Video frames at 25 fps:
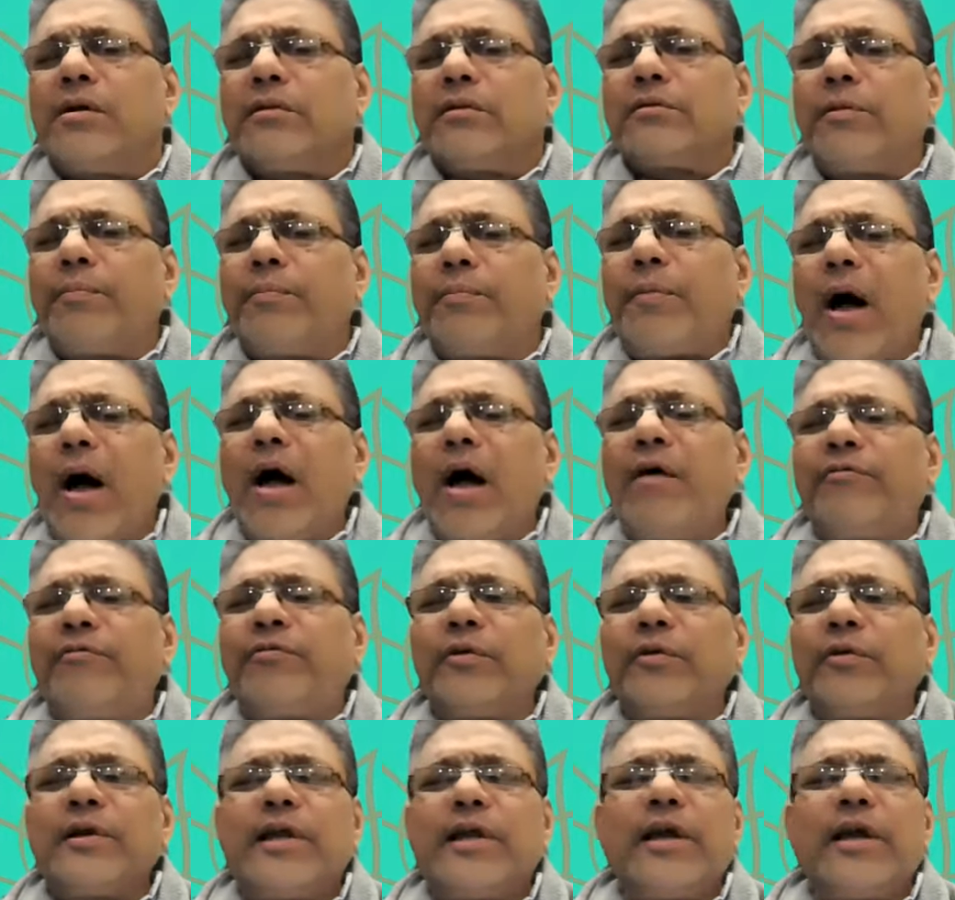the
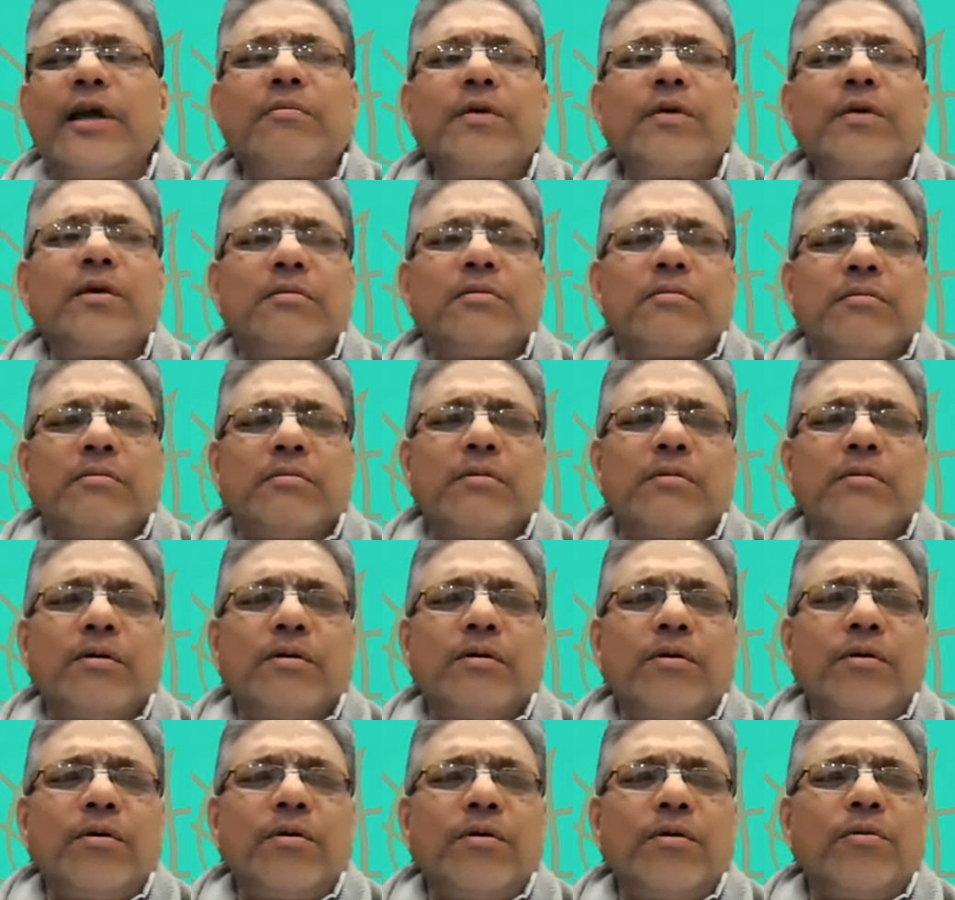powerful demon
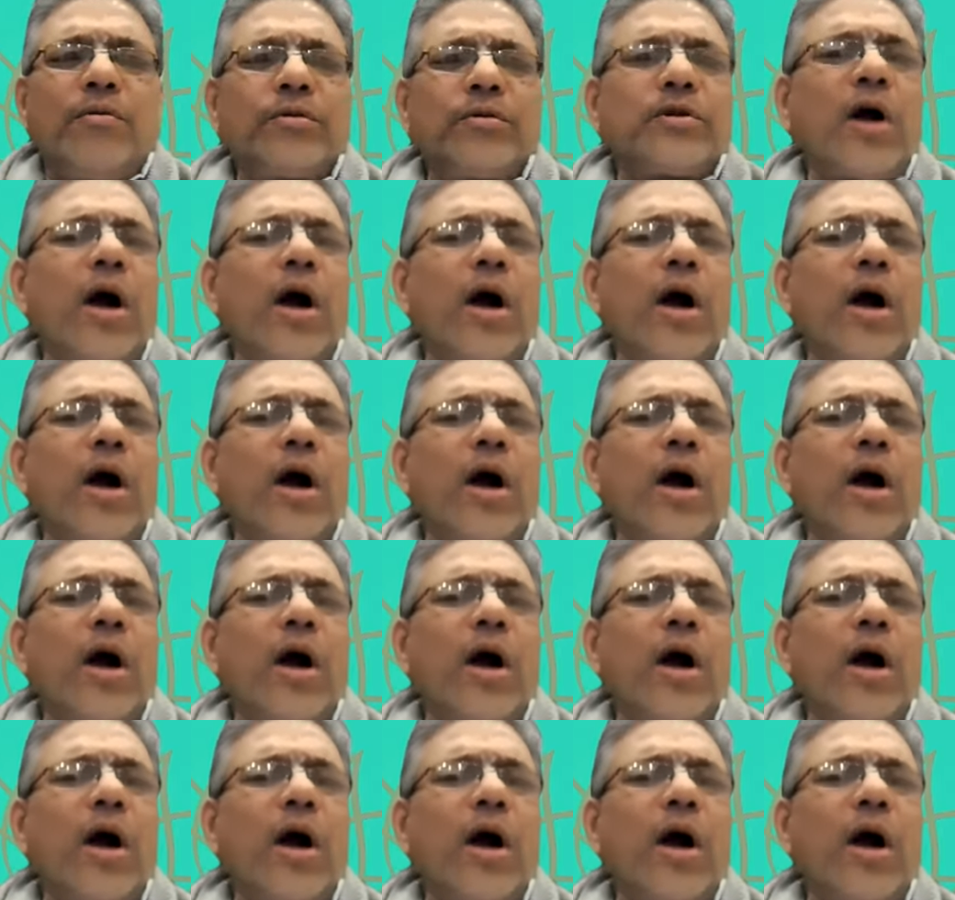who